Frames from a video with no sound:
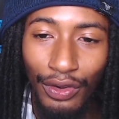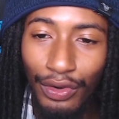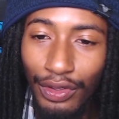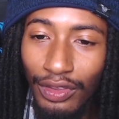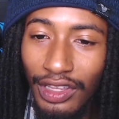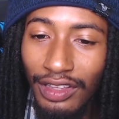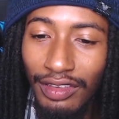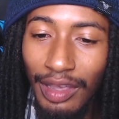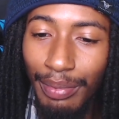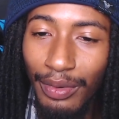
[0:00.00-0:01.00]
Who do you think
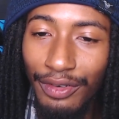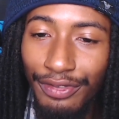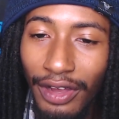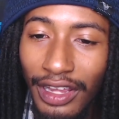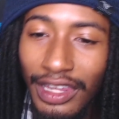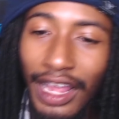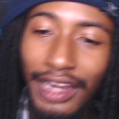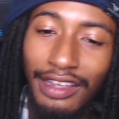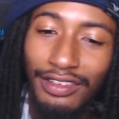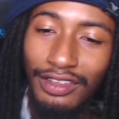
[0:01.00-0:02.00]
this Emperor of Fallen
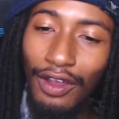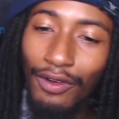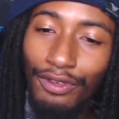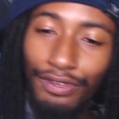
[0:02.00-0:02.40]
Light is? Go